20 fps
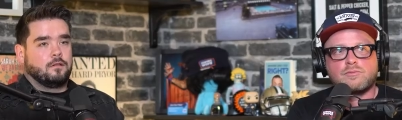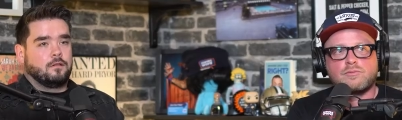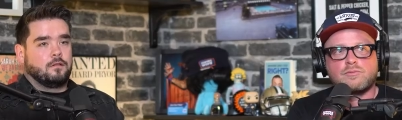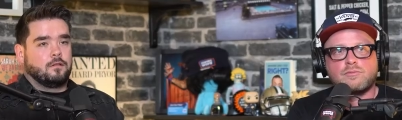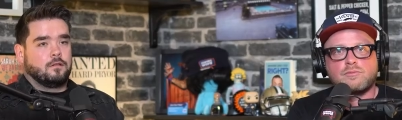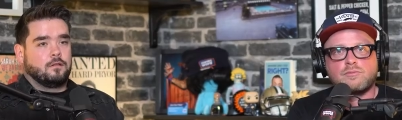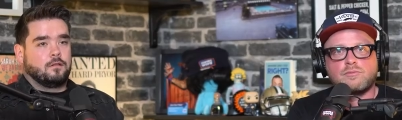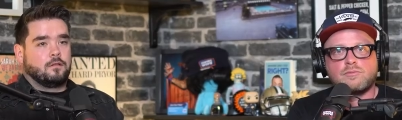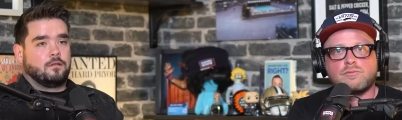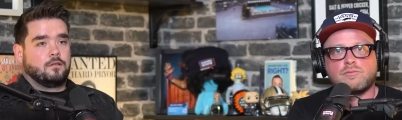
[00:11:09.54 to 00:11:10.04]

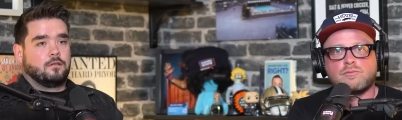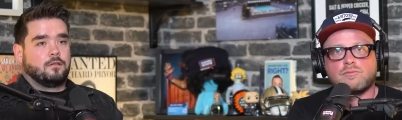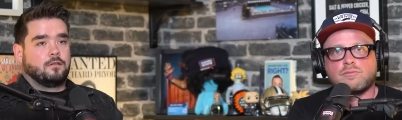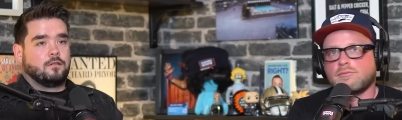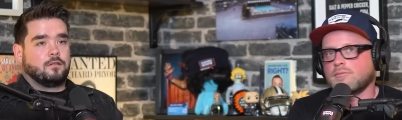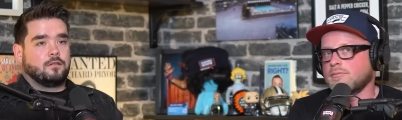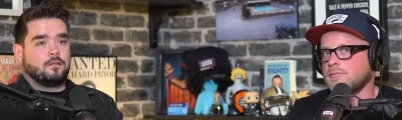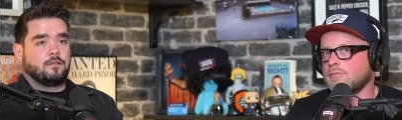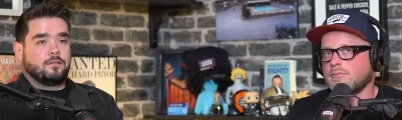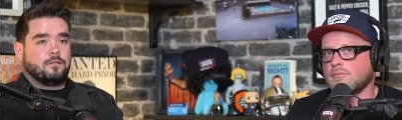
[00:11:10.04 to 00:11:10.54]
Speaker 1: lawyers.
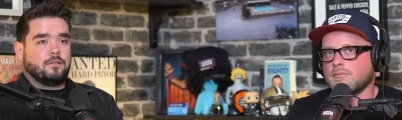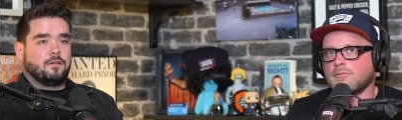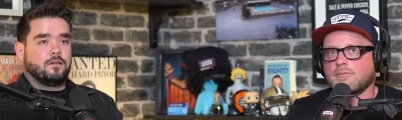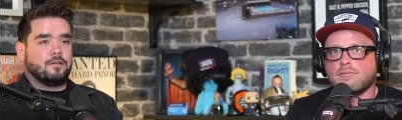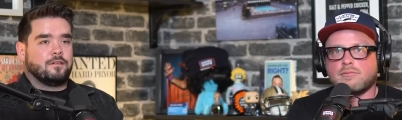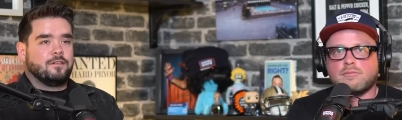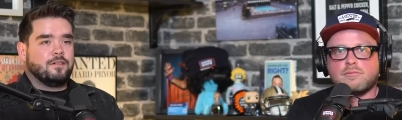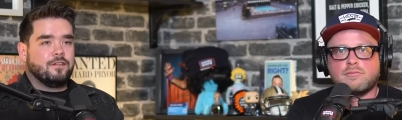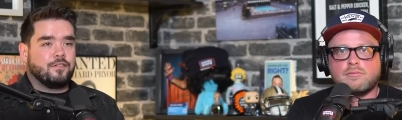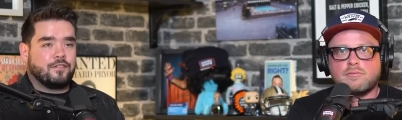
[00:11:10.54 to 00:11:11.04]

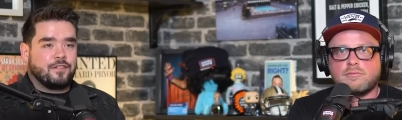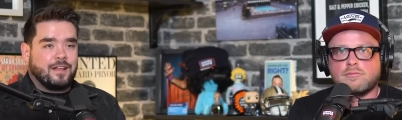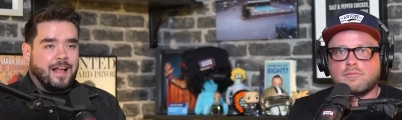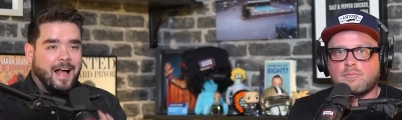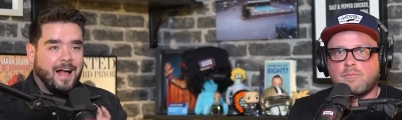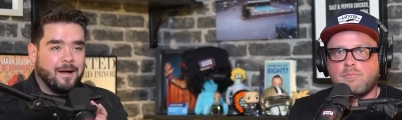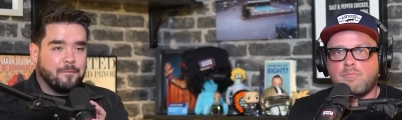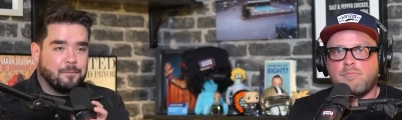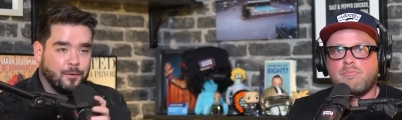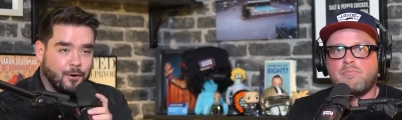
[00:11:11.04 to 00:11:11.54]

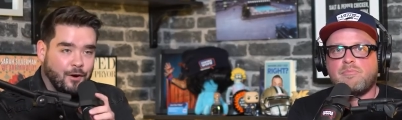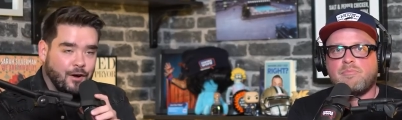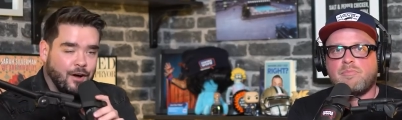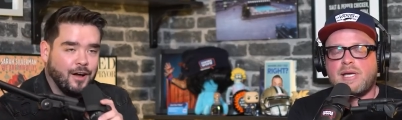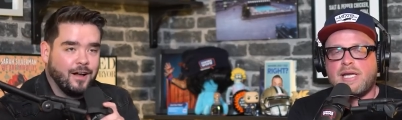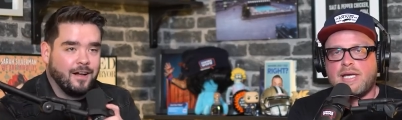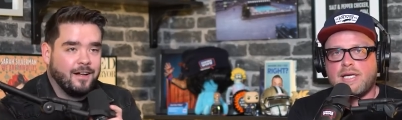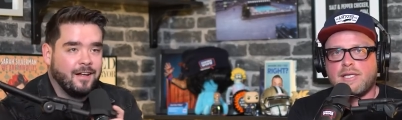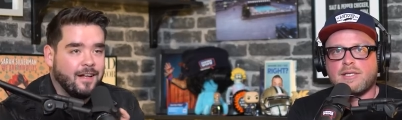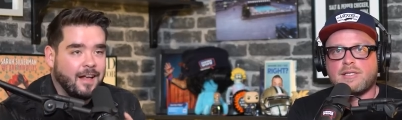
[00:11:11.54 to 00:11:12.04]
But
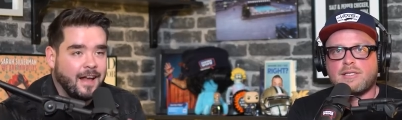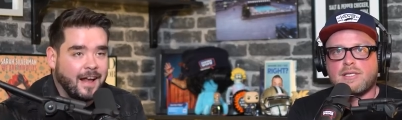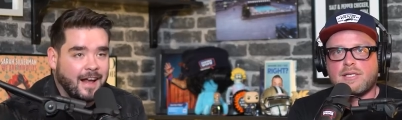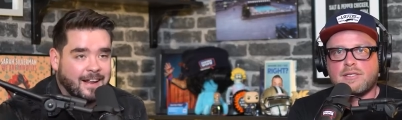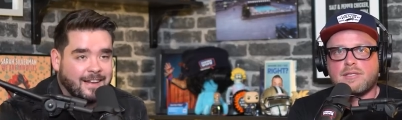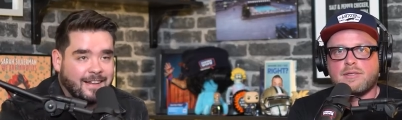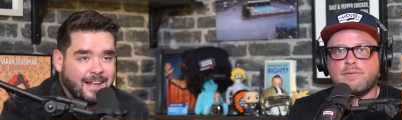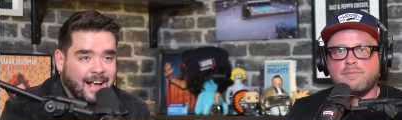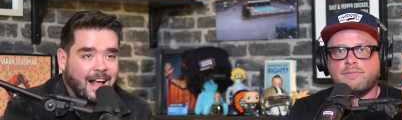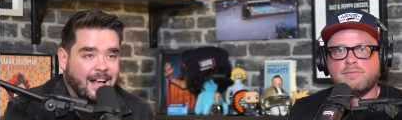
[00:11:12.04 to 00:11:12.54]
beating the system.
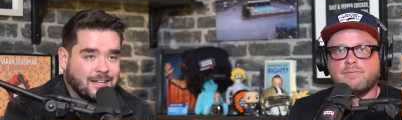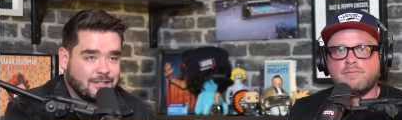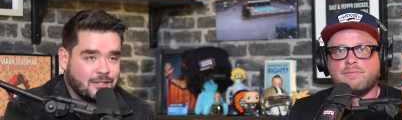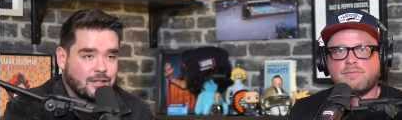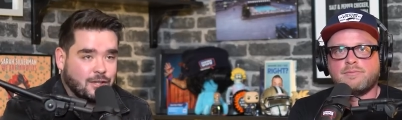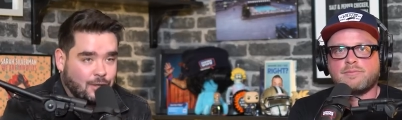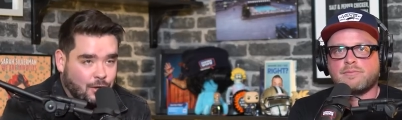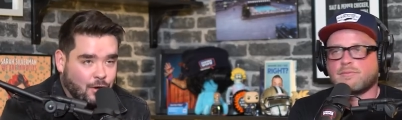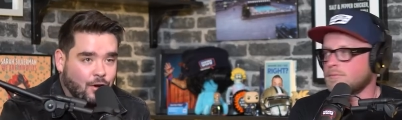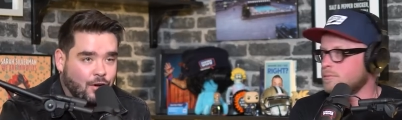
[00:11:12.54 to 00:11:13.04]
In the eyes of the
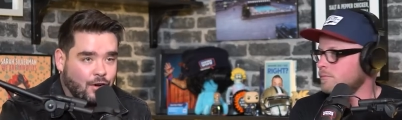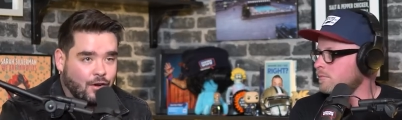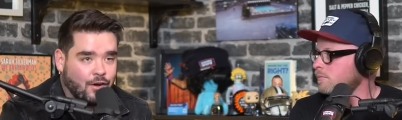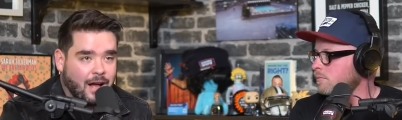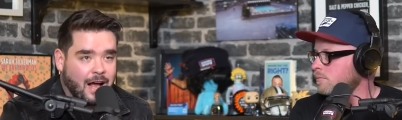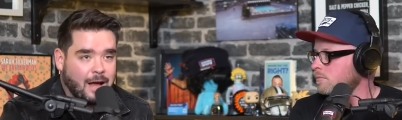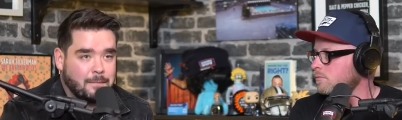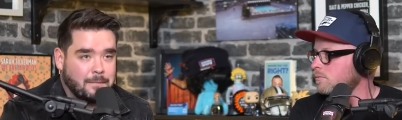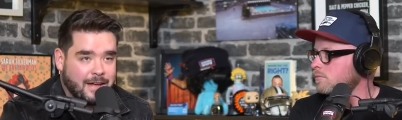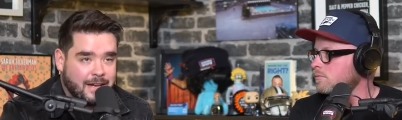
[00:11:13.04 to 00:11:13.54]
law,
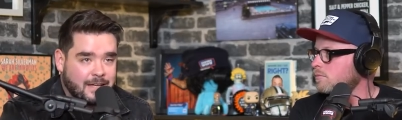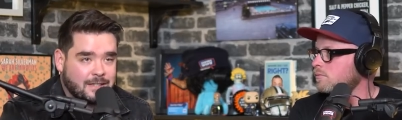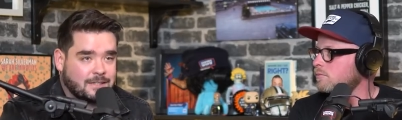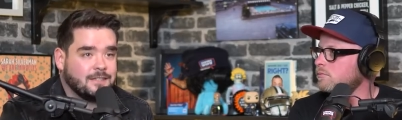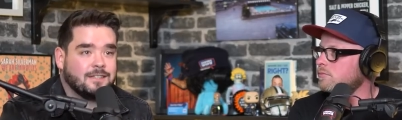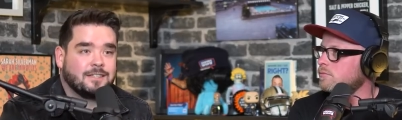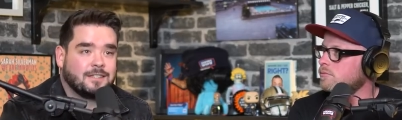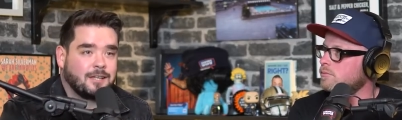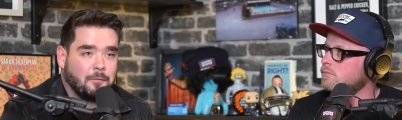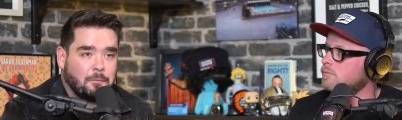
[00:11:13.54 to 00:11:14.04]
I'm innocent
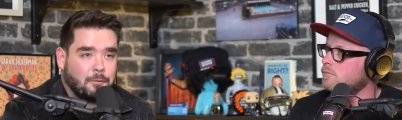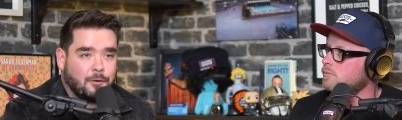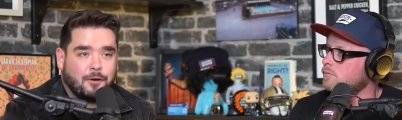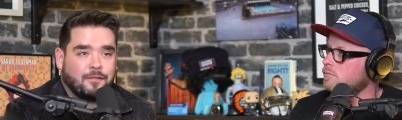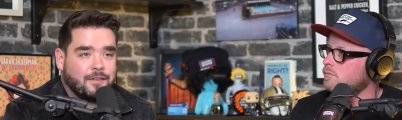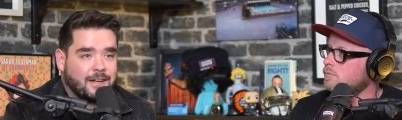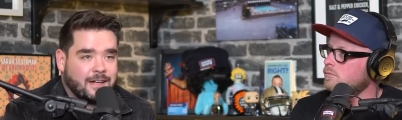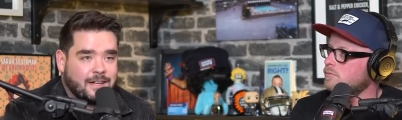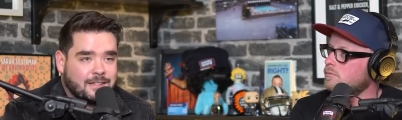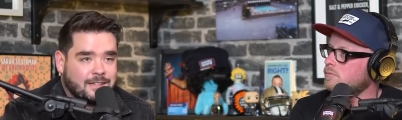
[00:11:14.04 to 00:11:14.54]
until
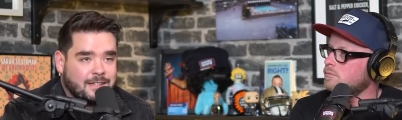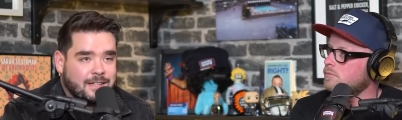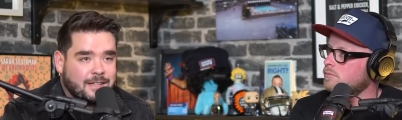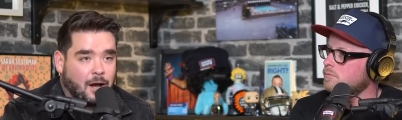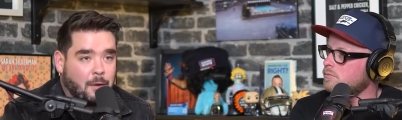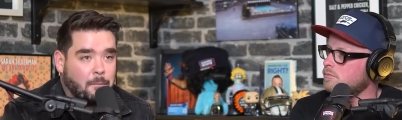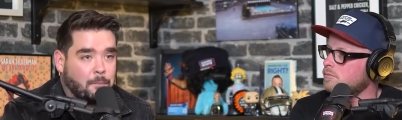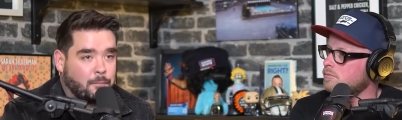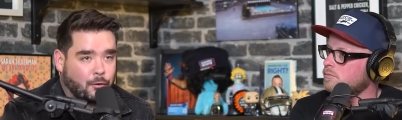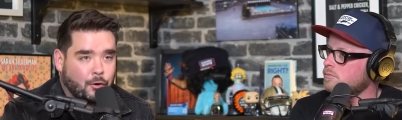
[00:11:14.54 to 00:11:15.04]
proven guilty. You
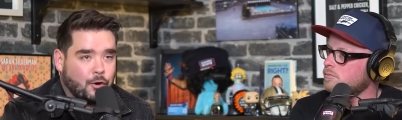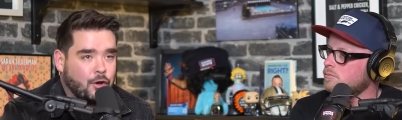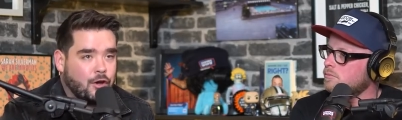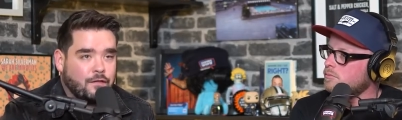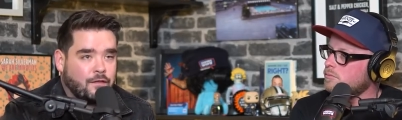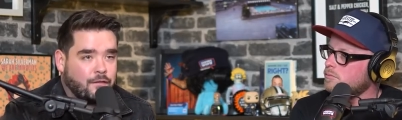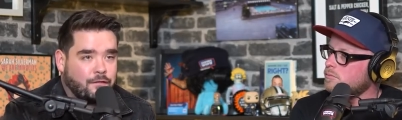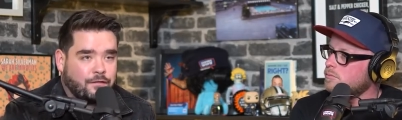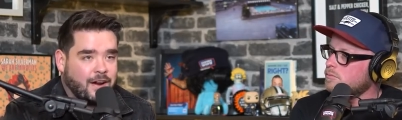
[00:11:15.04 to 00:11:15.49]
can't prove I've